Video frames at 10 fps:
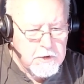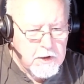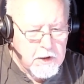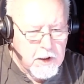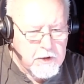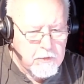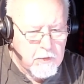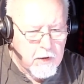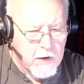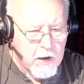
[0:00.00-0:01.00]
and that you
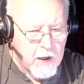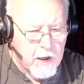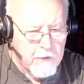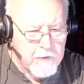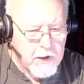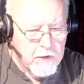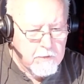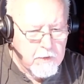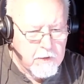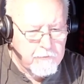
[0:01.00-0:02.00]
are our advocate
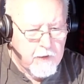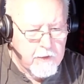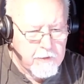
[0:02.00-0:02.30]
with the Father.